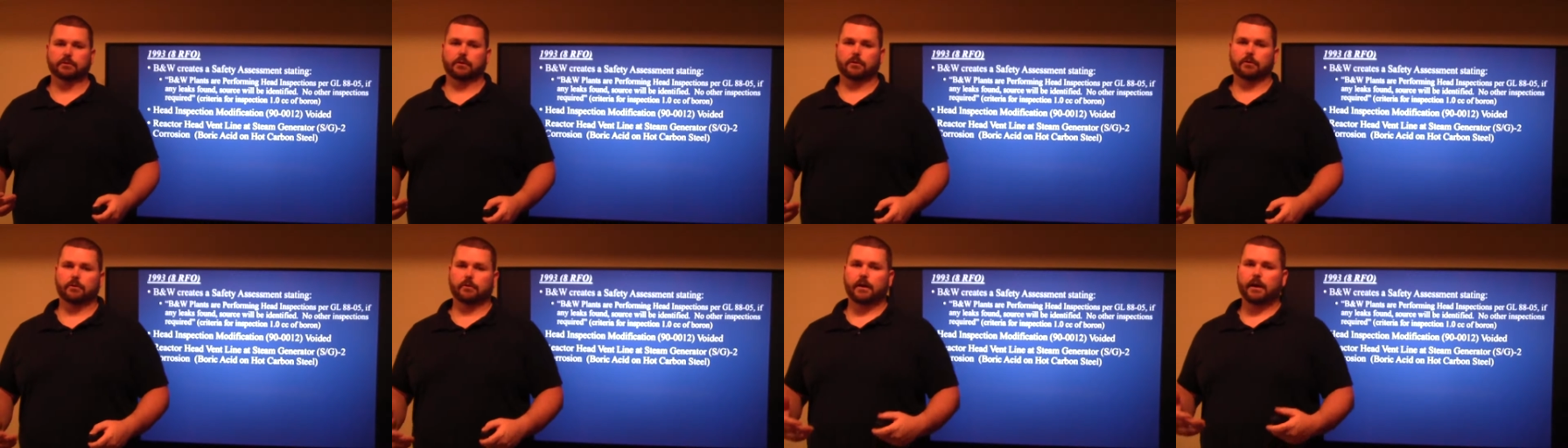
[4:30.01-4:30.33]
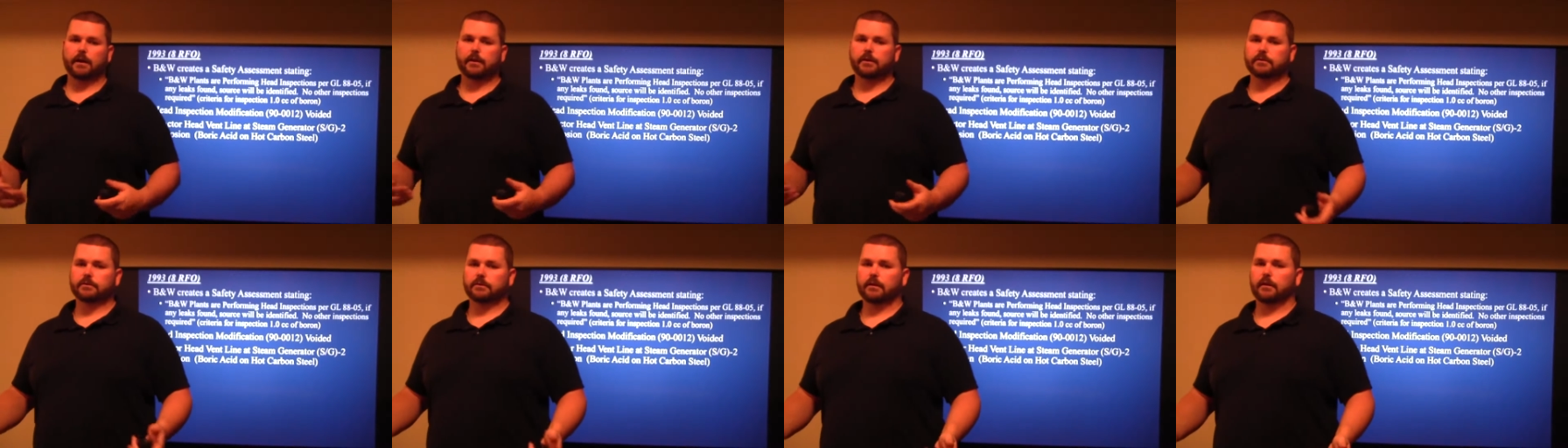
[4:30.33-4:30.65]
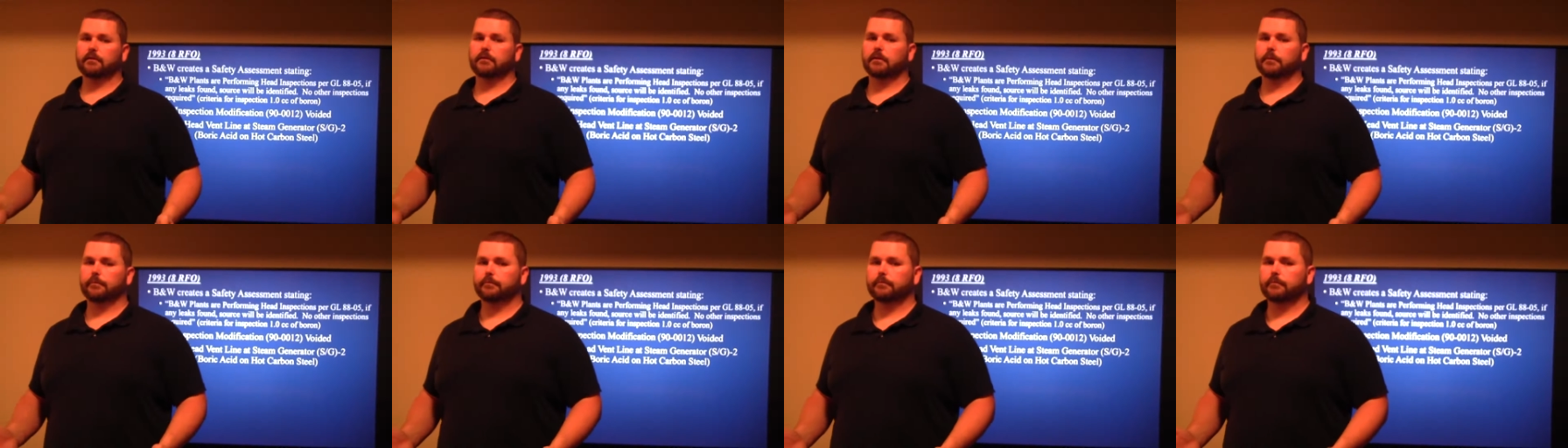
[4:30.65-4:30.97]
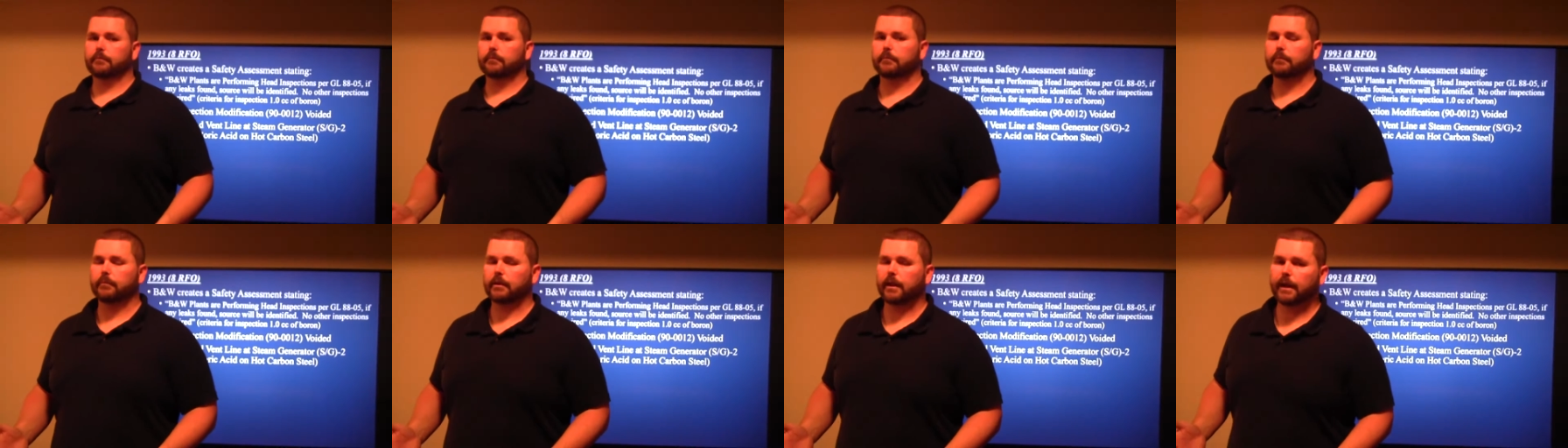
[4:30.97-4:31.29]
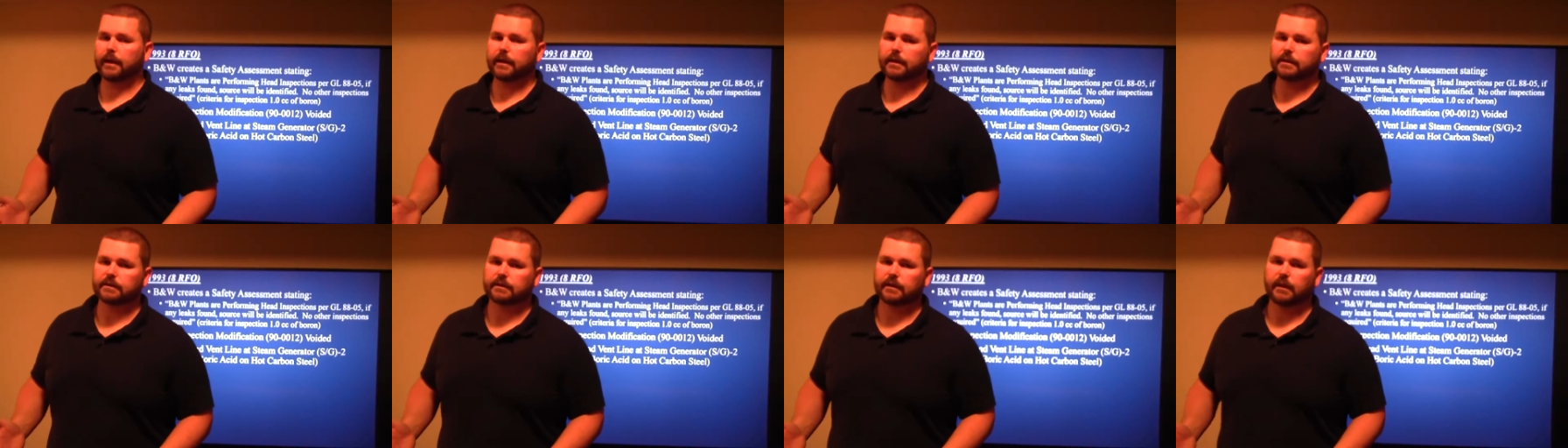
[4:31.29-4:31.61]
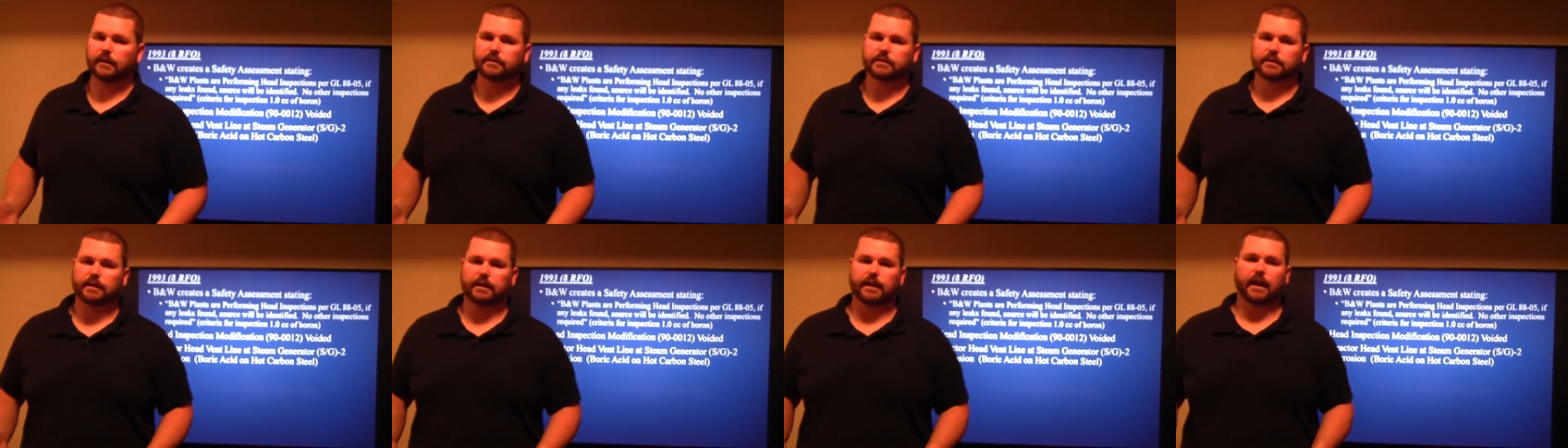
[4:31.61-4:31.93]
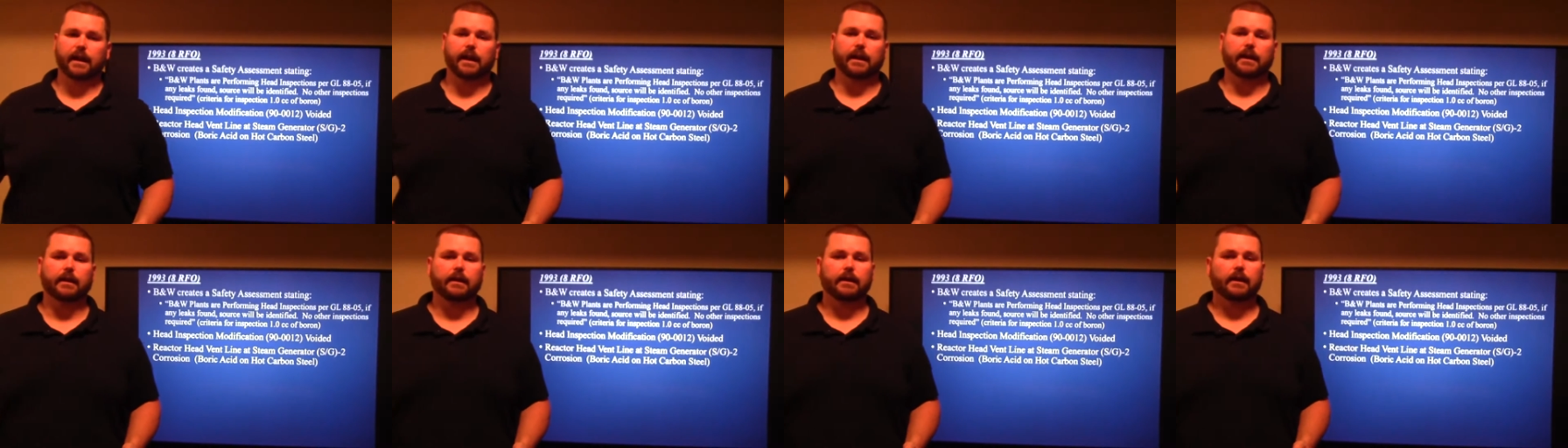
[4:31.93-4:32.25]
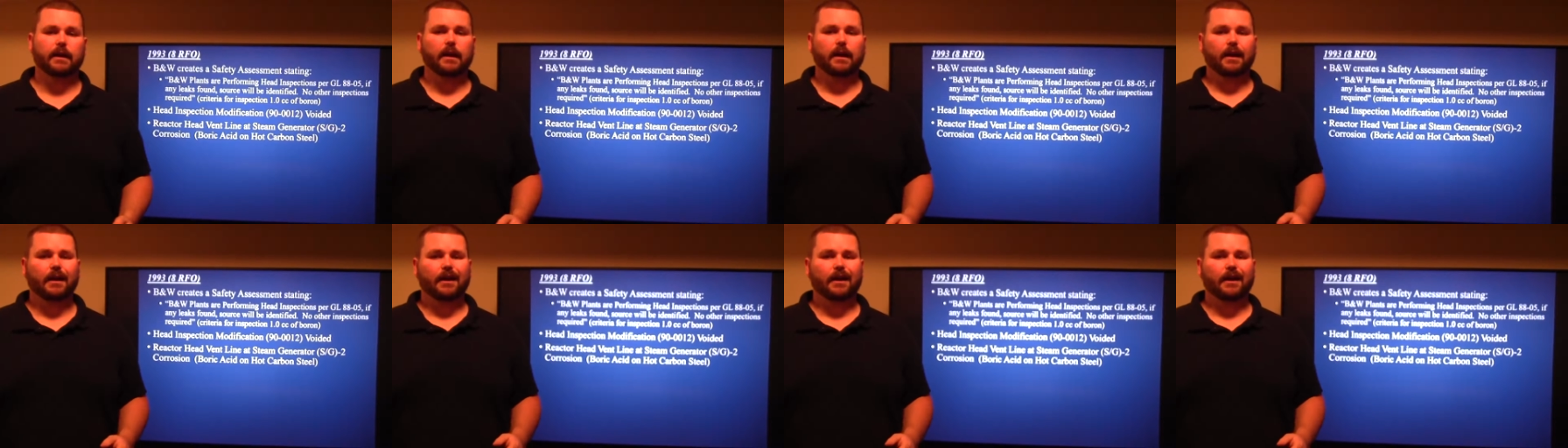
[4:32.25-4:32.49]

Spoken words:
the creators of the plant itself said, hey,